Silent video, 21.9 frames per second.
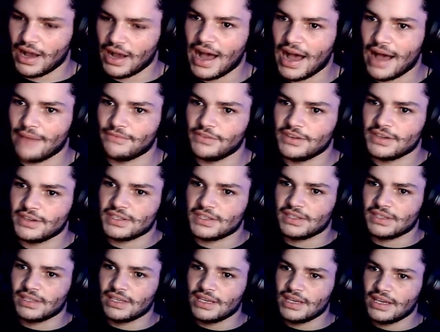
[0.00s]

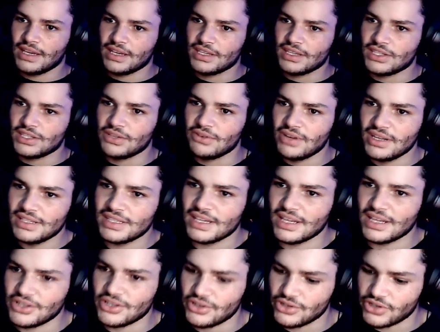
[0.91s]
obviously, is you need to
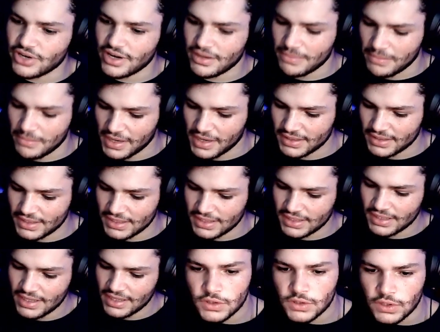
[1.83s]
get your drink
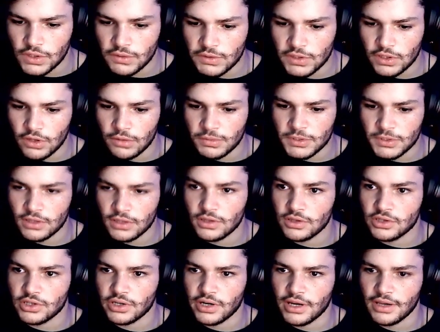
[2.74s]
mix. Two scoops of
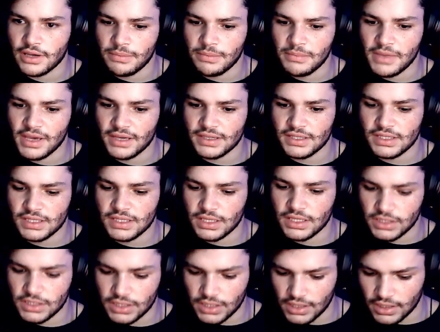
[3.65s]
the drink mix
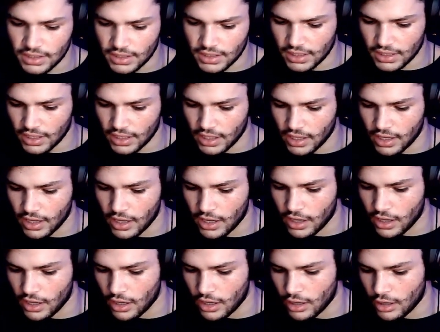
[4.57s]
into the
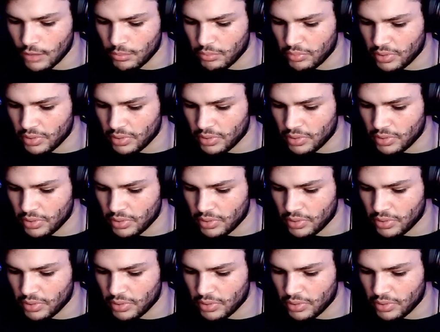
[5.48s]
cup.